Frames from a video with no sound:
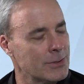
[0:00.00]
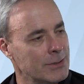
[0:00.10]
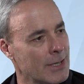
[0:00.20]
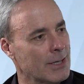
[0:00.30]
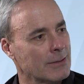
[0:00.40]

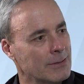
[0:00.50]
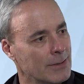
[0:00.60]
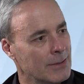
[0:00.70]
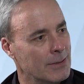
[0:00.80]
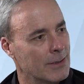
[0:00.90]
She's got
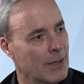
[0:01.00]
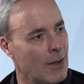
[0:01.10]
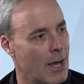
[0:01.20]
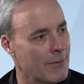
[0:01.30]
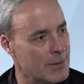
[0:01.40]
a
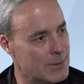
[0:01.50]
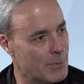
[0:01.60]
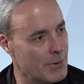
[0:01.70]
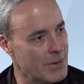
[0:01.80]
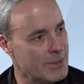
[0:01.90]
lot of
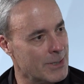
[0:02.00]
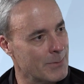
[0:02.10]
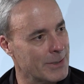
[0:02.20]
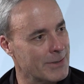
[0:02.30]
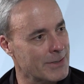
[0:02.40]
experience
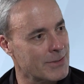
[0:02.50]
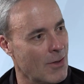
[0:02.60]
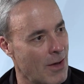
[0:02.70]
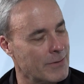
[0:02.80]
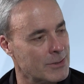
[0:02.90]
coming to this
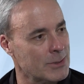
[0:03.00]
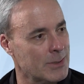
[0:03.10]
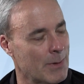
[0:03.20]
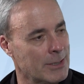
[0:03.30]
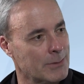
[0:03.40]
thought that she's
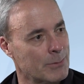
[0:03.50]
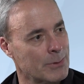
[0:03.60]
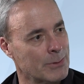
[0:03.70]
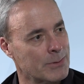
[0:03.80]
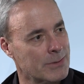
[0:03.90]
about to
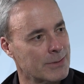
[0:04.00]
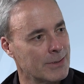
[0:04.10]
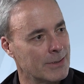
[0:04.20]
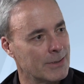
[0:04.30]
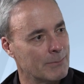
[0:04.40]
produce,
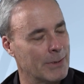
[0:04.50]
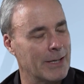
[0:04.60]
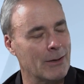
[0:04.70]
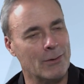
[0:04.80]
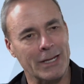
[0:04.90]
but
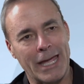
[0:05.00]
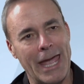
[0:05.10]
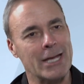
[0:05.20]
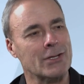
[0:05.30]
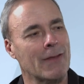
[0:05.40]
they don't
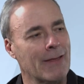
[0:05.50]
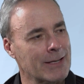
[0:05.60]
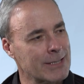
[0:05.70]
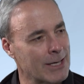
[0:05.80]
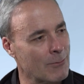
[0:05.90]
engage in that.
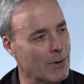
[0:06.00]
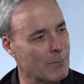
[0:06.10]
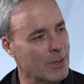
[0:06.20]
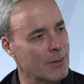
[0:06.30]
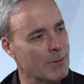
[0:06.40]
That's kind of where
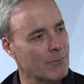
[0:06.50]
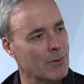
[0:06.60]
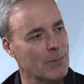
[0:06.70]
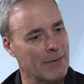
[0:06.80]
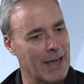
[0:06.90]
I'm coming
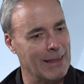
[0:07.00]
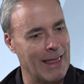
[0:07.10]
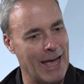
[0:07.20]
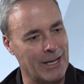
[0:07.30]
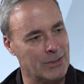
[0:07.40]
from on that
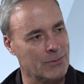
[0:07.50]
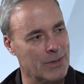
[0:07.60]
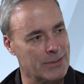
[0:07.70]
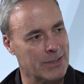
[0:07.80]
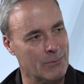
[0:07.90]
lack of
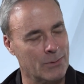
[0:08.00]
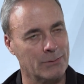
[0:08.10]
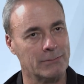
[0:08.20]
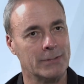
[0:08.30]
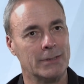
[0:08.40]
trust. They
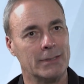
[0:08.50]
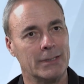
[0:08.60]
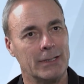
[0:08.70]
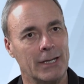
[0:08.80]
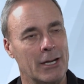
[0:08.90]
won't
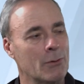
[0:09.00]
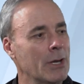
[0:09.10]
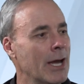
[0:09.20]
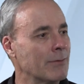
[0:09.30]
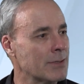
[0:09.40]
hear what
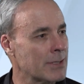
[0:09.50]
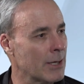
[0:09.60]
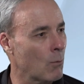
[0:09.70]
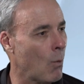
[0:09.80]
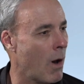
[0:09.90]
you have to say
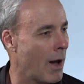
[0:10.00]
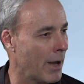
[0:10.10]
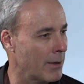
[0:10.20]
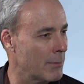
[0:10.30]
and why.